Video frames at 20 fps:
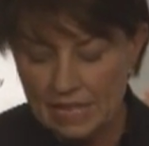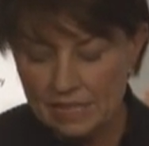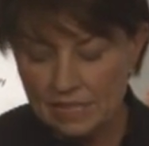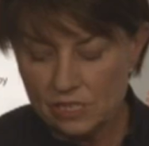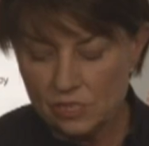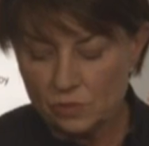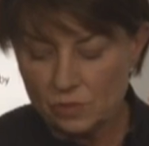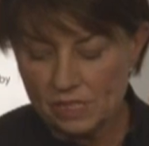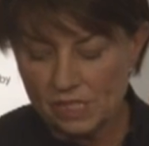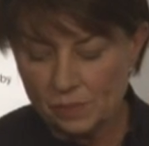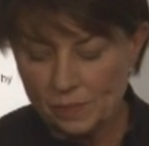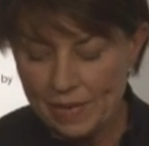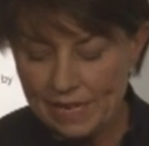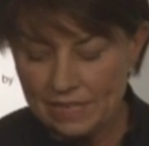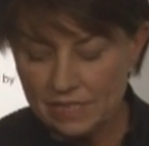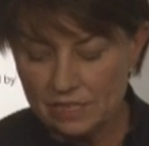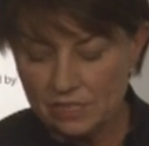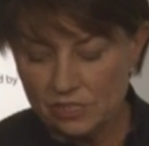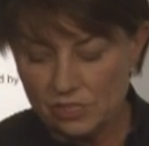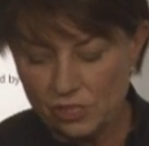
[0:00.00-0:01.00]
This
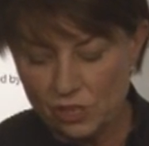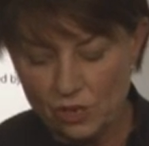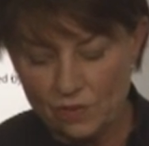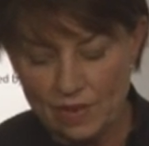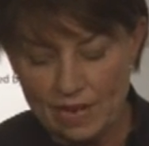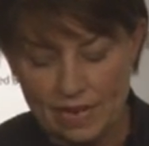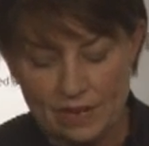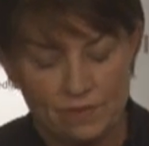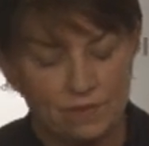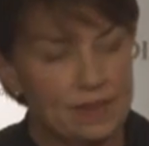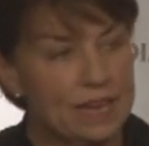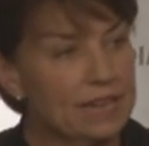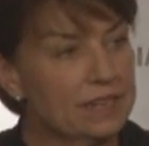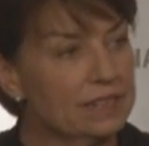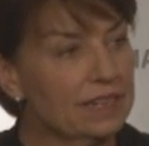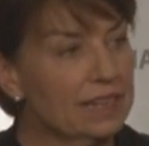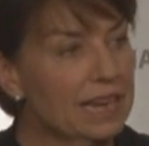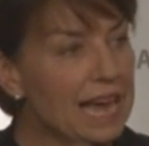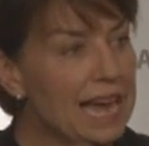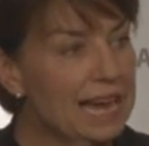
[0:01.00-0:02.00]
respected survey
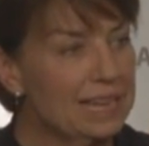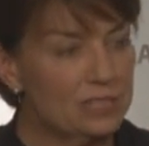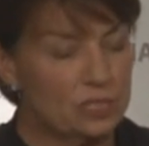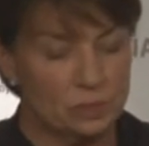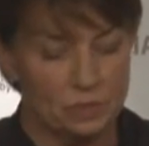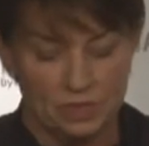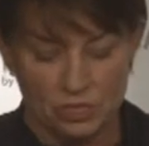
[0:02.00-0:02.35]
found a large